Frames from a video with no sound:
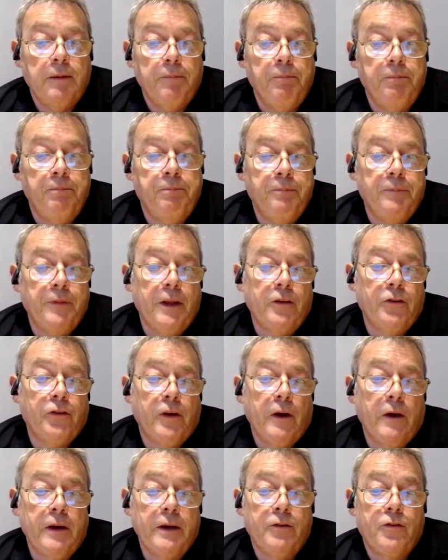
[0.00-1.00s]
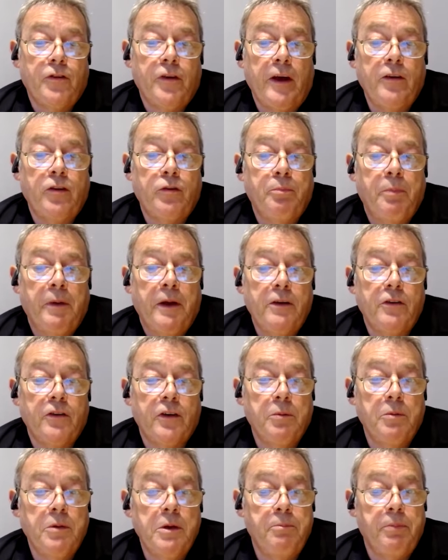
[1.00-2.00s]
This kind of test bench
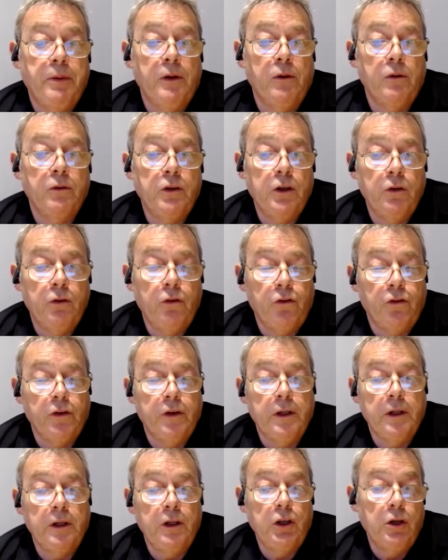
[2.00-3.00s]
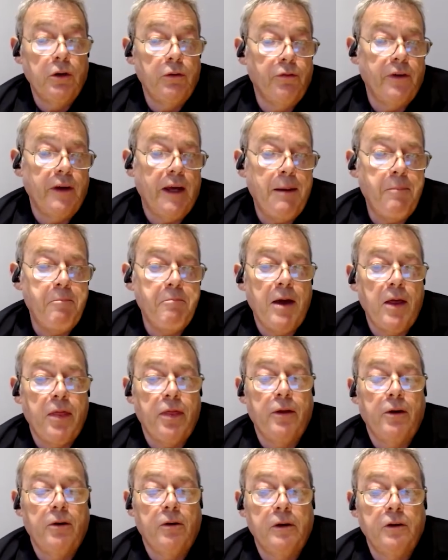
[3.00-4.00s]
can be built using UVM
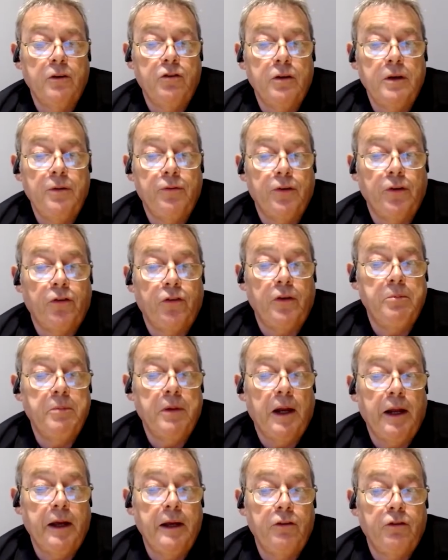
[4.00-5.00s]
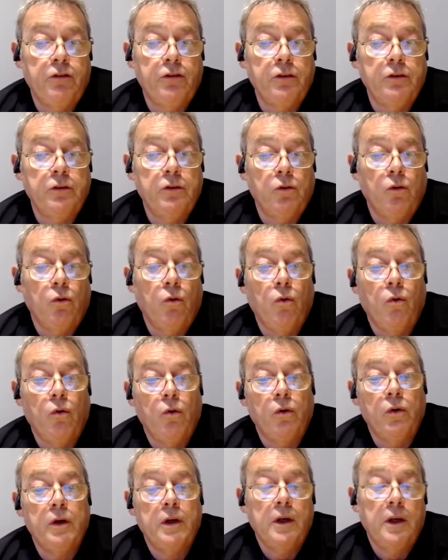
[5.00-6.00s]
methodology for simulation
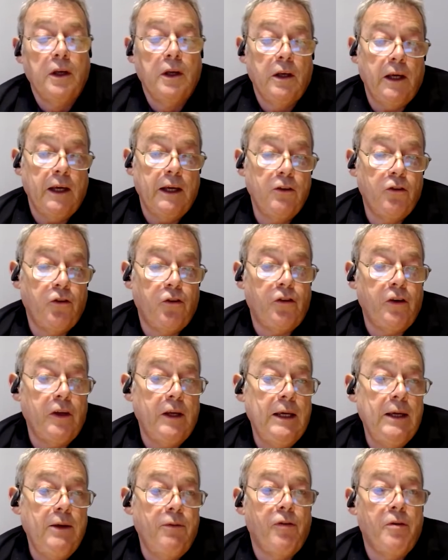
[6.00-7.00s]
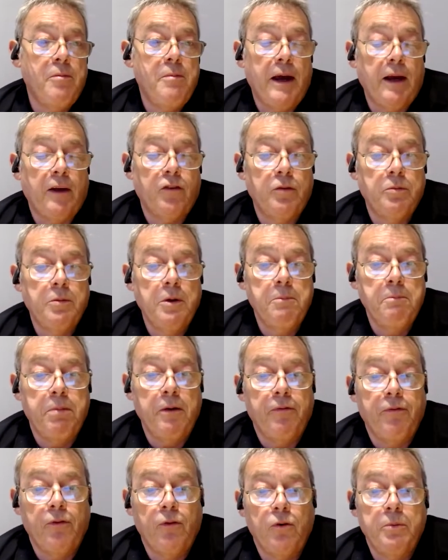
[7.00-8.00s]
or in C for maximum
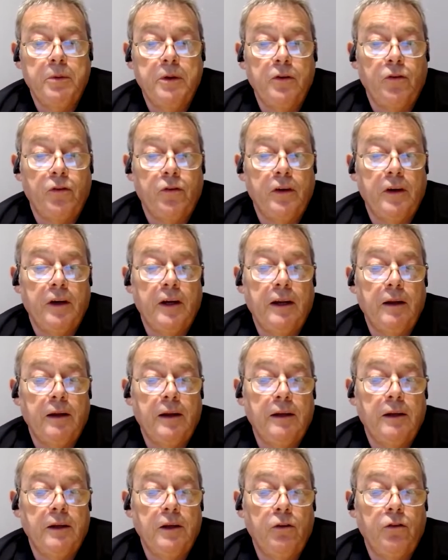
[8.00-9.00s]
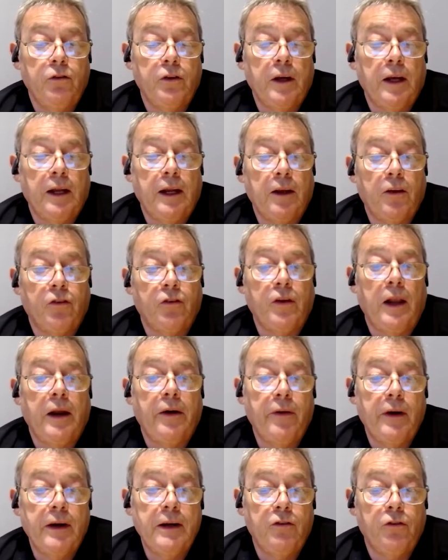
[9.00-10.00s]
performance using an
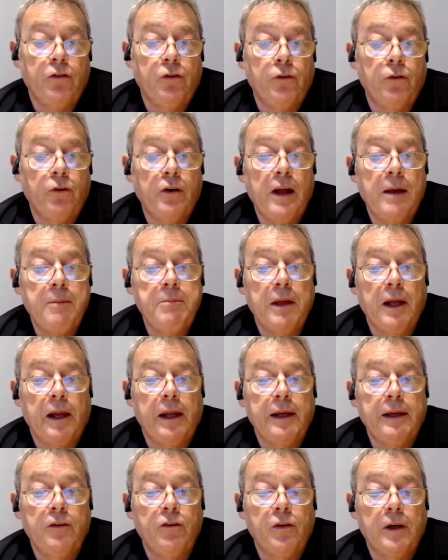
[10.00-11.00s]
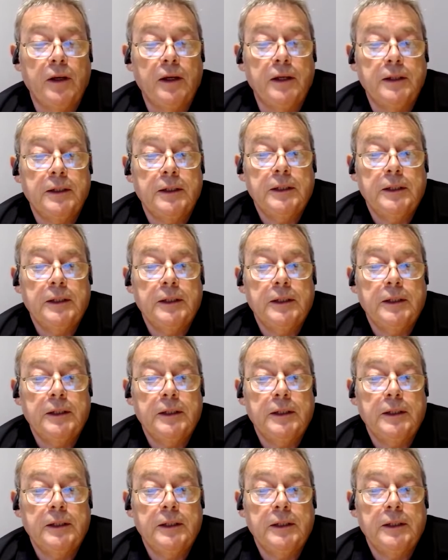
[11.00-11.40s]
accelerator or an emulator.